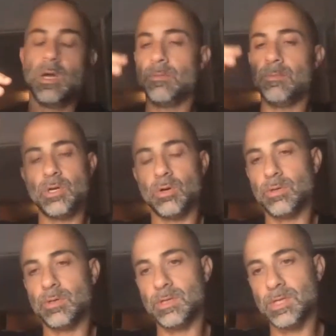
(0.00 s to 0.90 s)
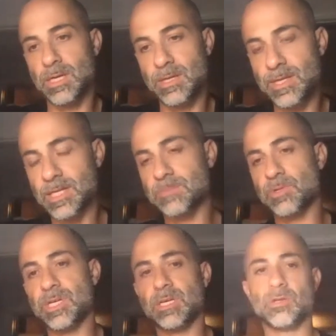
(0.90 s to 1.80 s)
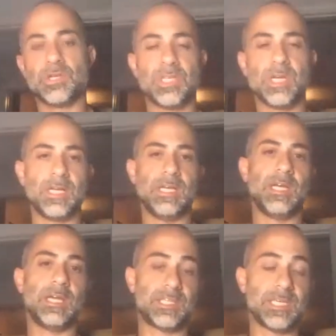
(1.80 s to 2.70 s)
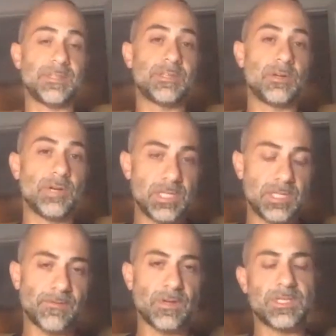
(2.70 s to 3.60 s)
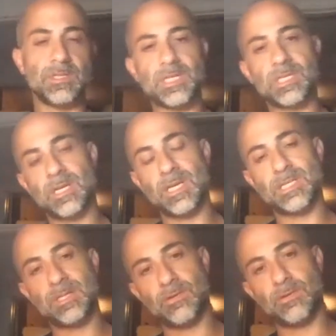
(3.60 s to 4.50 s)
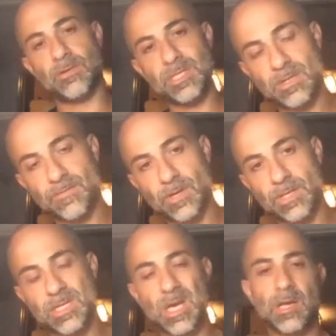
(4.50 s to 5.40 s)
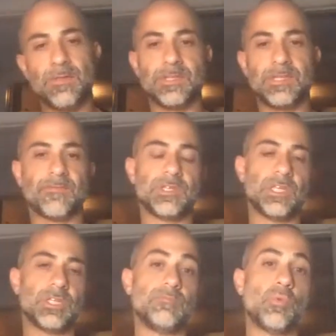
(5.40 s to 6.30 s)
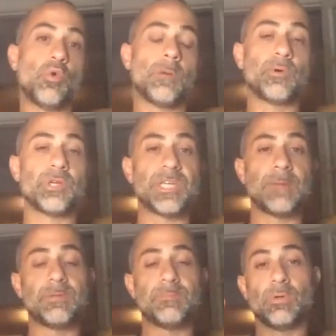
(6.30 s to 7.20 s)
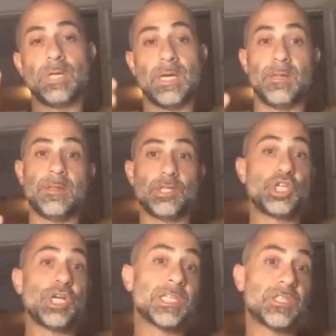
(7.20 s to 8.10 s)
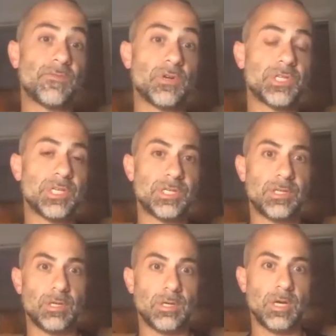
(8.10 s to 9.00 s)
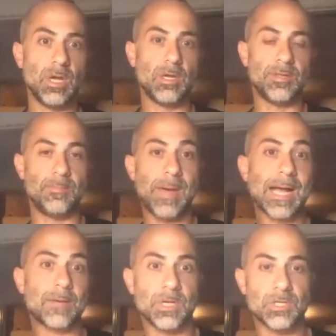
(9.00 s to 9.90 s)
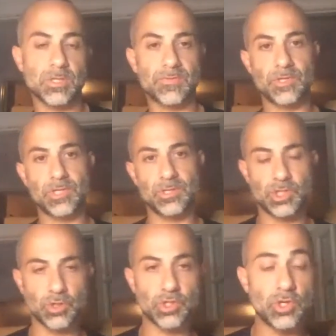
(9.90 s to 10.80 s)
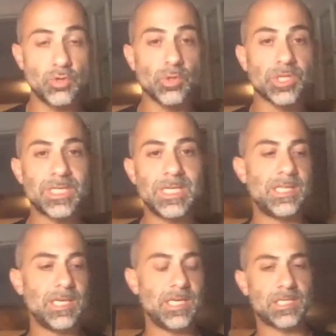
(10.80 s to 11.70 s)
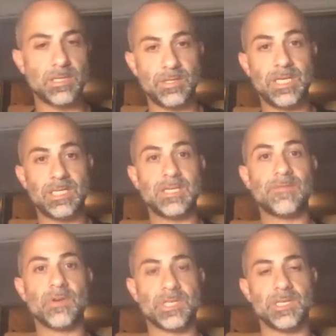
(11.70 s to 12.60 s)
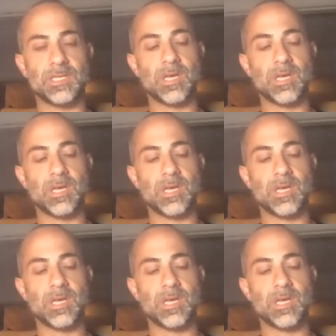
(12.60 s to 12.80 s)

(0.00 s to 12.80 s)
In this particular study, it said that there is a difference. In this study, it said there isn't a difference. The difference is more perceptible in the chest versus the back muscles versus the shoulder. So you will see these differences.